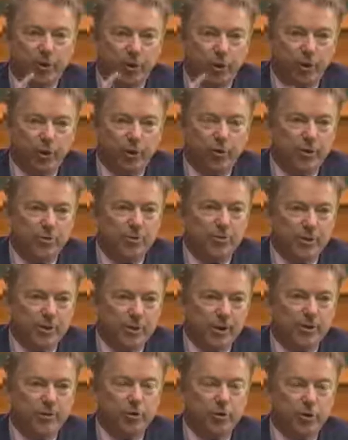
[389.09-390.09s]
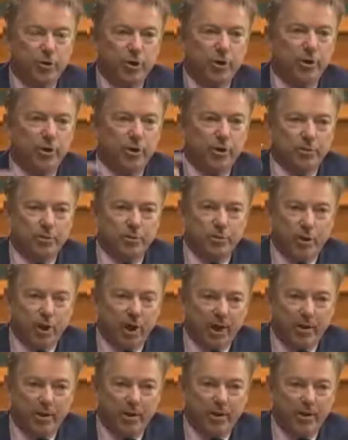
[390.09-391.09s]
huge mistake to share this with
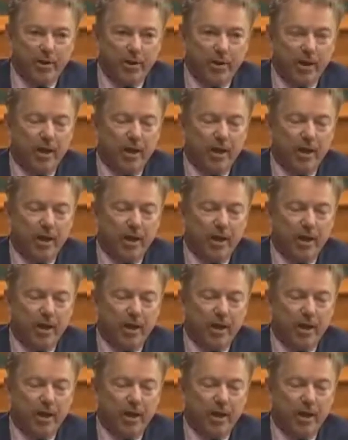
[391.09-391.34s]
China,